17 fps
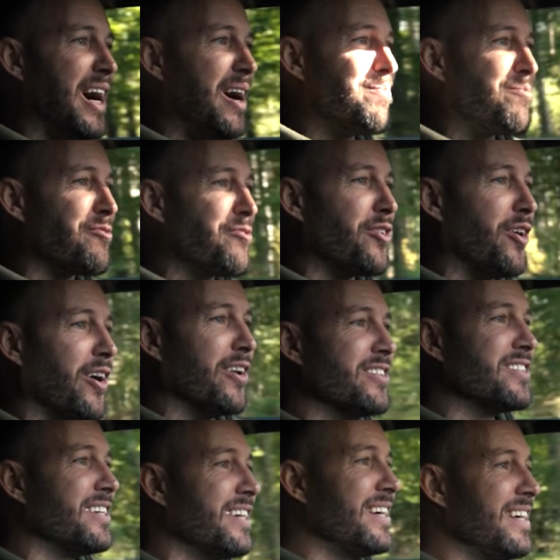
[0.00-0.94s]
up
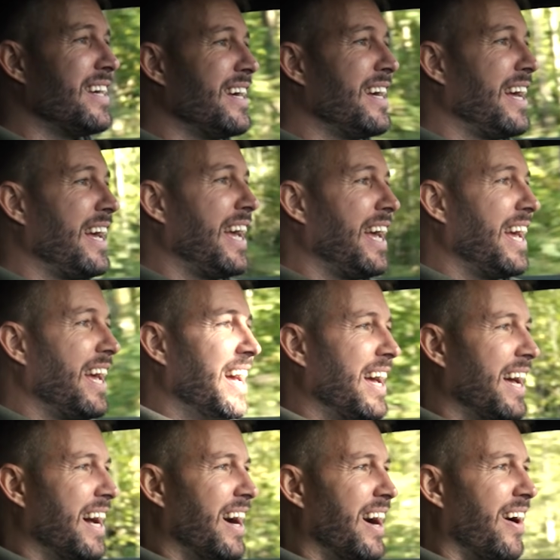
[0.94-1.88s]
front
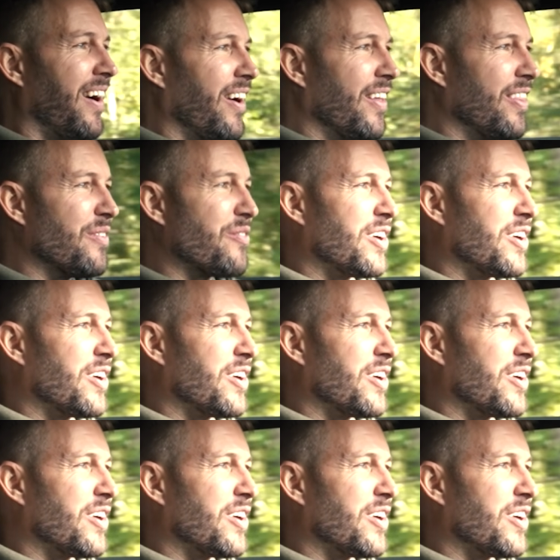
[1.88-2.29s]
on the